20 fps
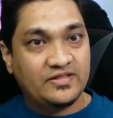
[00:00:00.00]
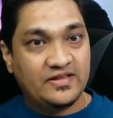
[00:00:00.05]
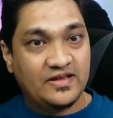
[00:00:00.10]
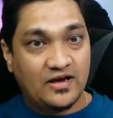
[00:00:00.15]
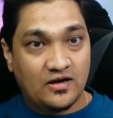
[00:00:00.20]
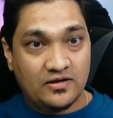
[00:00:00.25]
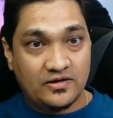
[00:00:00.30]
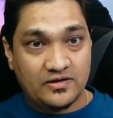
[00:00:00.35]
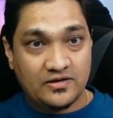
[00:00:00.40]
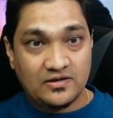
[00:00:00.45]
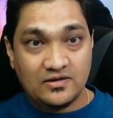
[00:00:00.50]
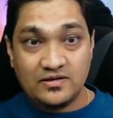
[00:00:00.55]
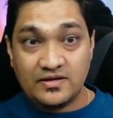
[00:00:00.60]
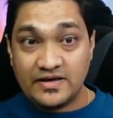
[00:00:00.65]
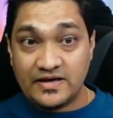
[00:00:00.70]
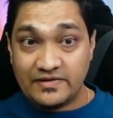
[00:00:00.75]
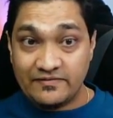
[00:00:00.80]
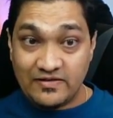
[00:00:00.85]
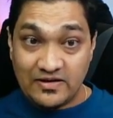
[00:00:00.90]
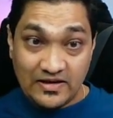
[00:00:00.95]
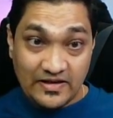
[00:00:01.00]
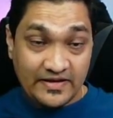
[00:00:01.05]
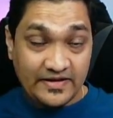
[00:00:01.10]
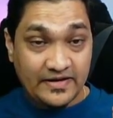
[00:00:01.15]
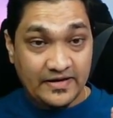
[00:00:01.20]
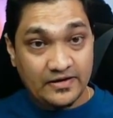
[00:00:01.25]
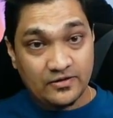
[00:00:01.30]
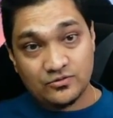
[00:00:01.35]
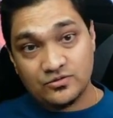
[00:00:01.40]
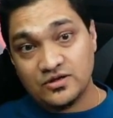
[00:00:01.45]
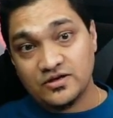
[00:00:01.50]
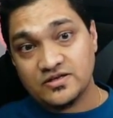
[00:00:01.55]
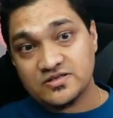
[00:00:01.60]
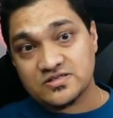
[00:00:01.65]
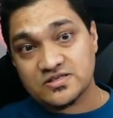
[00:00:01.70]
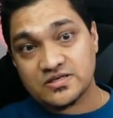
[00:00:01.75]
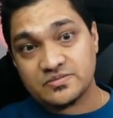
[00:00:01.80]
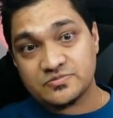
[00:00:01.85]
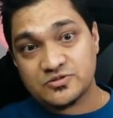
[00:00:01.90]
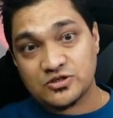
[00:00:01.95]
the article that I will link into the
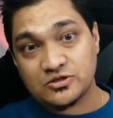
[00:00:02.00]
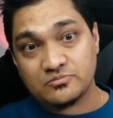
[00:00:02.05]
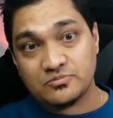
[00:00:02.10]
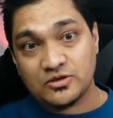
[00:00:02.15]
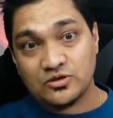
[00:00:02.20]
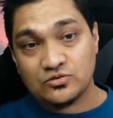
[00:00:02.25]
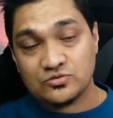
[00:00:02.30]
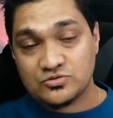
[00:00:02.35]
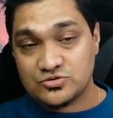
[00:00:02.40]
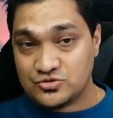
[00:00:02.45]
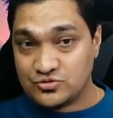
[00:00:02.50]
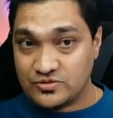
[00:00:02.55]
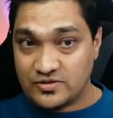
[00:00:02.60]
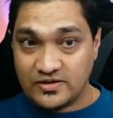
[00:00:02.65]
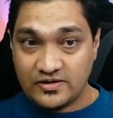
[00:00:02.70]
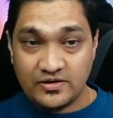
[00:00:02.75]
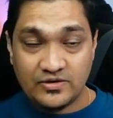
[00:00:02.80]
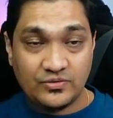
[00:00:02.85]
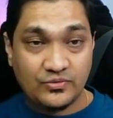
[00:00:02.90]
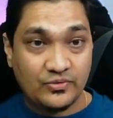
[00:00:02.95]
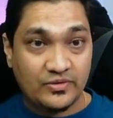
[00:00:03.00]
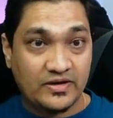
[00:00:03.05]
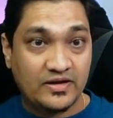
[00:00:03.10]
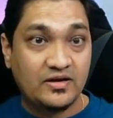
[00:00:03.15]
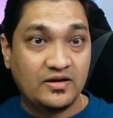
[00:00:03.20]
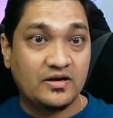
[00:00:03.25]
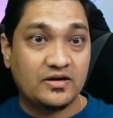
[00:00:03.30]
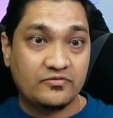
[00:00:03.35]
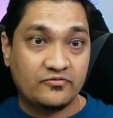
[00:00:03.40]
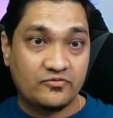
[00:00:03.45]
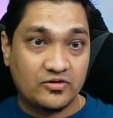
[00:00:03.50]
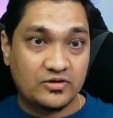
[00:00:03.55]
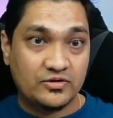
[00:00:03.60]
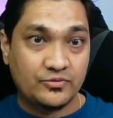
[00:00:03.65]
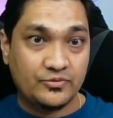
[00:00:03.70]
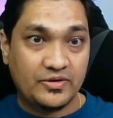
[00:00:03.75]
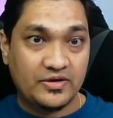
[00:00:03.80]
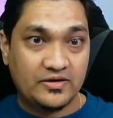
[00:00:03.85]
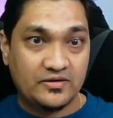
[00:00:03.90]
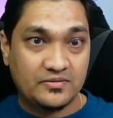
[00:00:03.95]
description below so that you can refer to
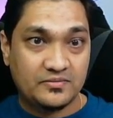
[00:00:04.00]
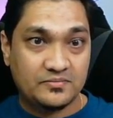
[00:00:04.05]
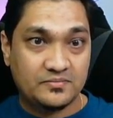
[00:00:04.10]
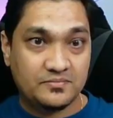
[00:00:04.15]
it.